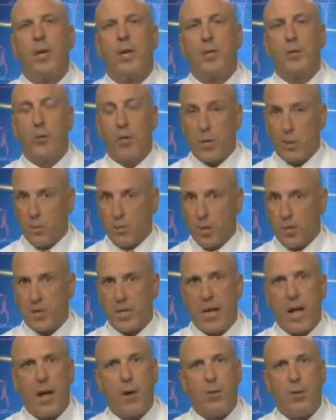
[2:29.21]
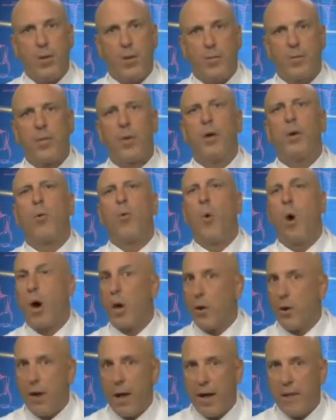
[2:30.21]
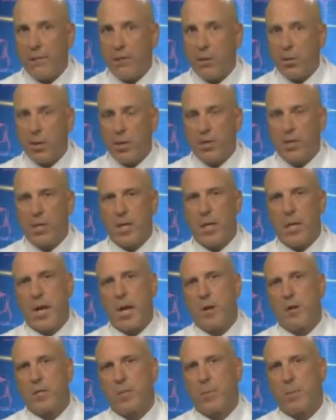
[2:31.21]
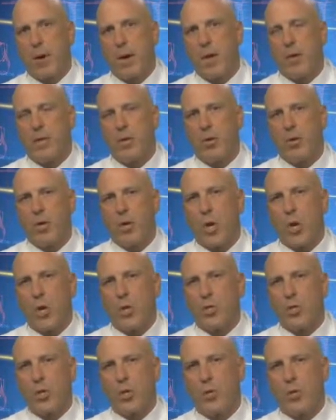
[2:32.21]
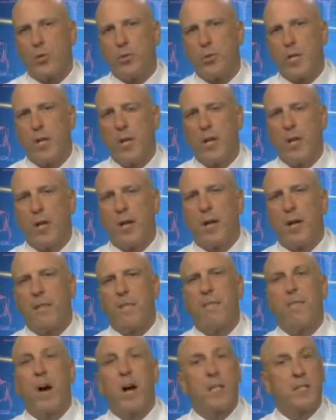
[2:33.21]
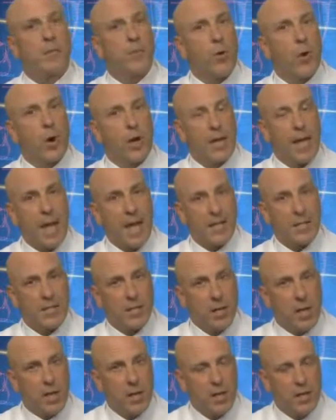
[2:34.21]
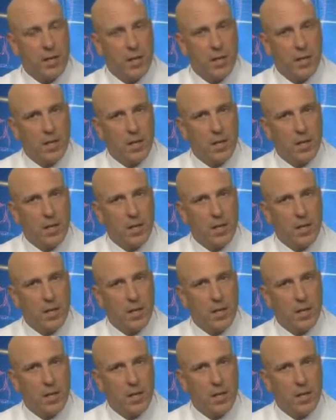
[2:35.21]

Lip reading: you can rinse it out with water afterwards and an air spray, and you can also use phosphoric acid on it.